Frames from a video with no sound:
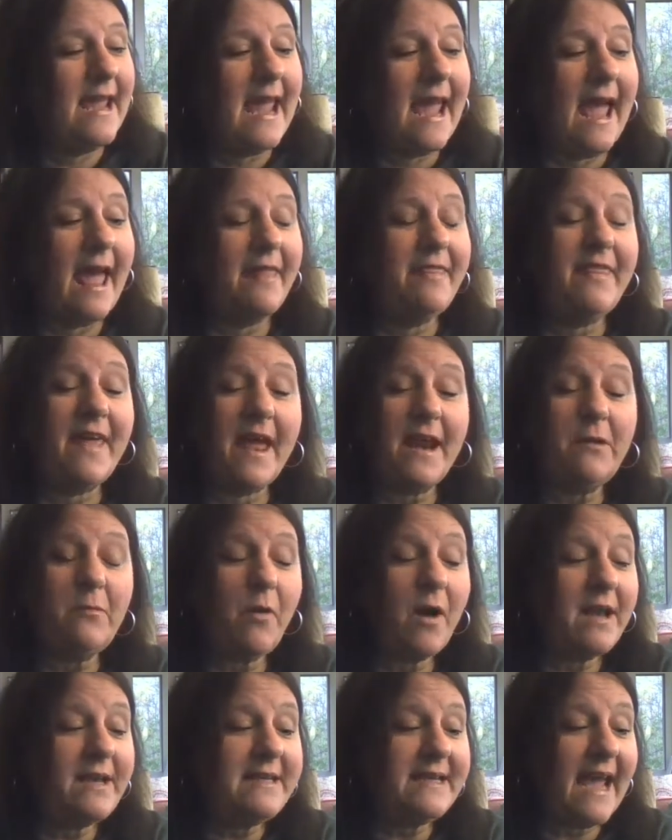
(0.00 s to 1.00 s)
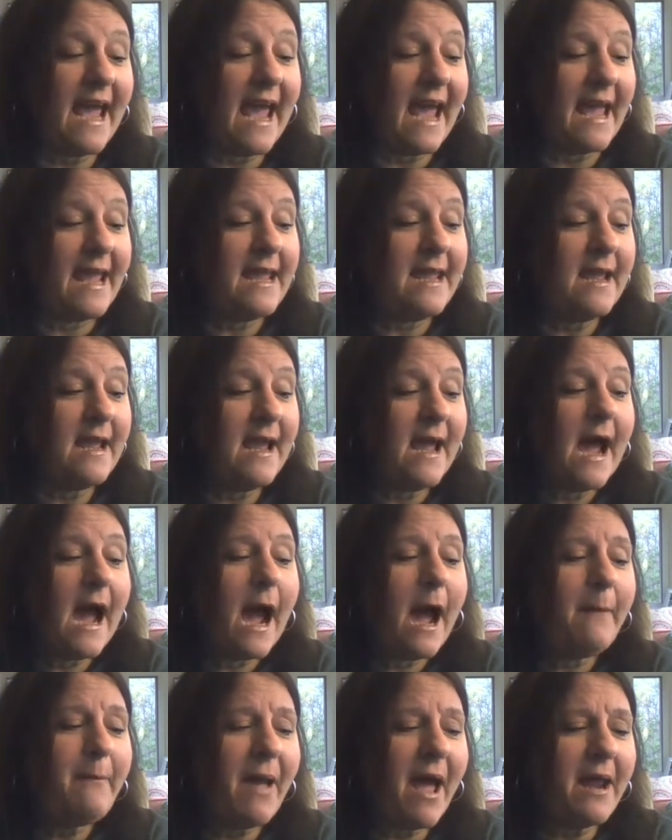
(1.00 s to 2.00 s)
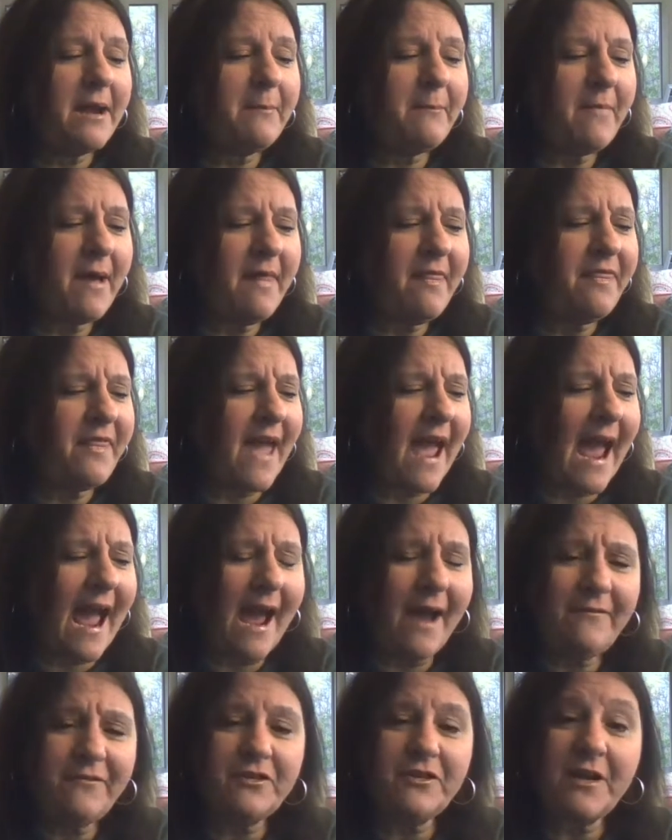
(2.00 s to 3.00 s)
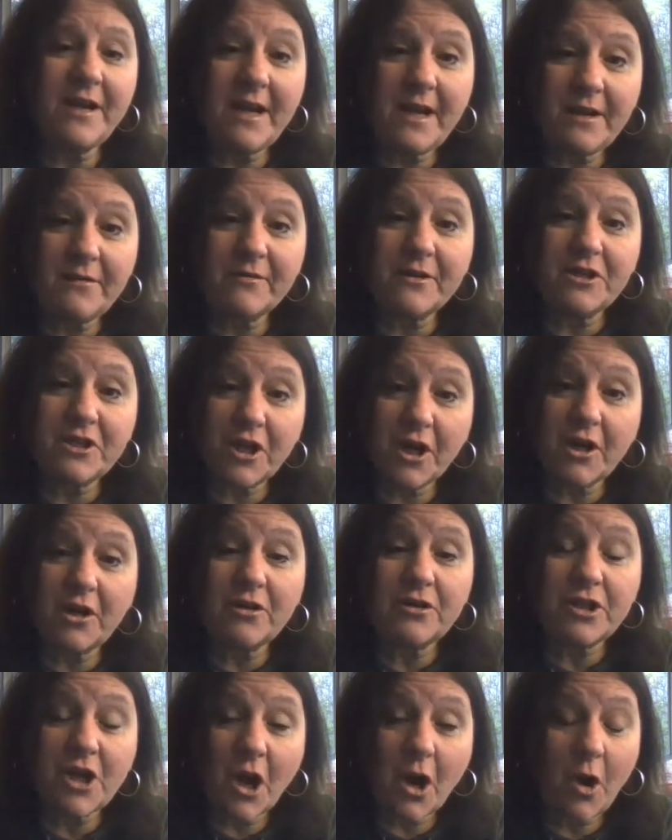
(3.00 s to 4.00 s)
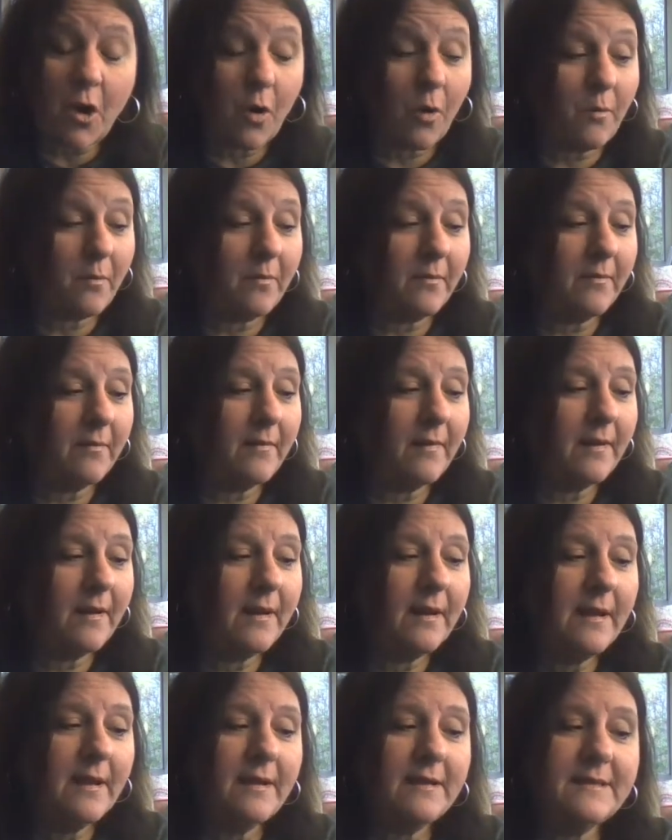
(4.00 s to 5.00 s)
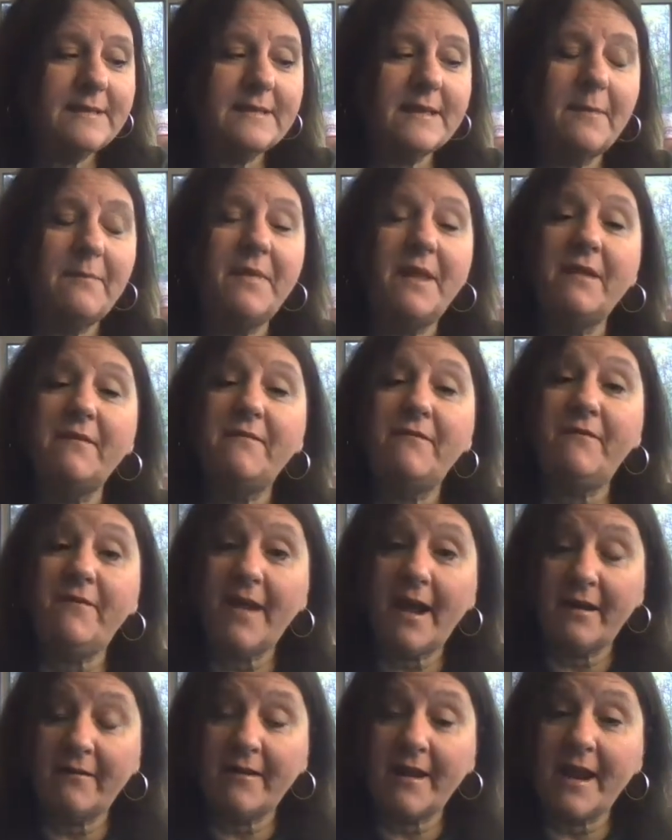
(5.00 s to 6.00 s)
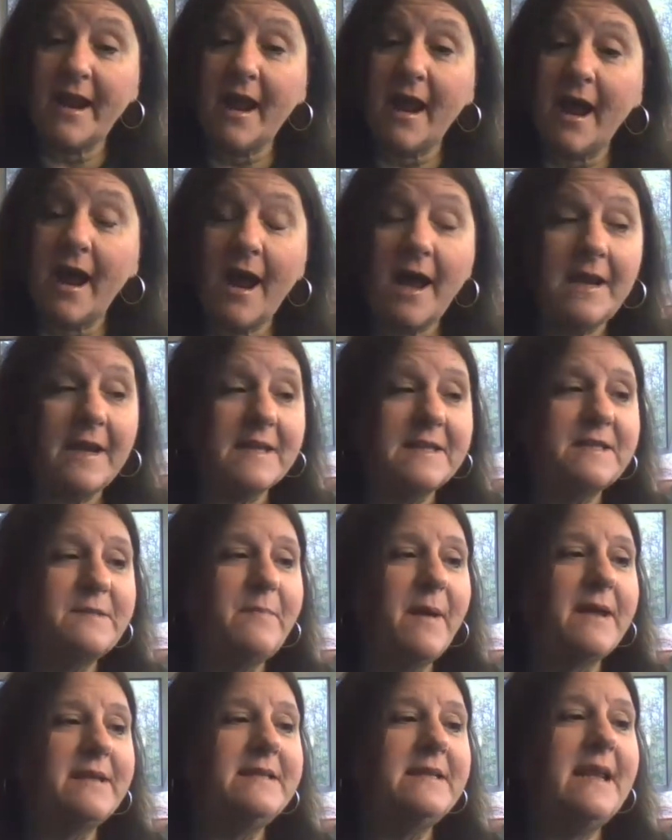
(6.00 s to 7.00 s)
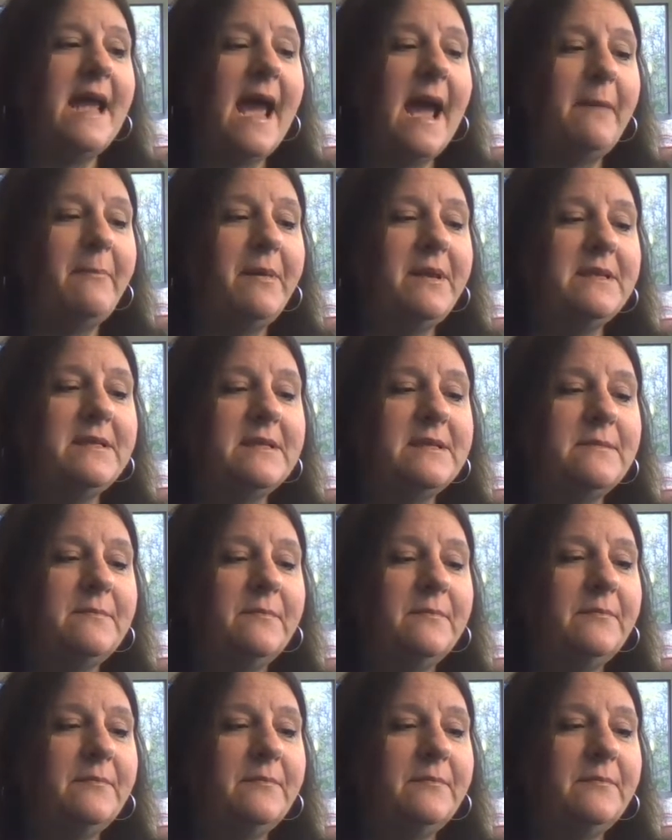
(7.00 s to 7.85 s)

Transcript: And then one day, about a month after he'd returned home, something very unexpected happened.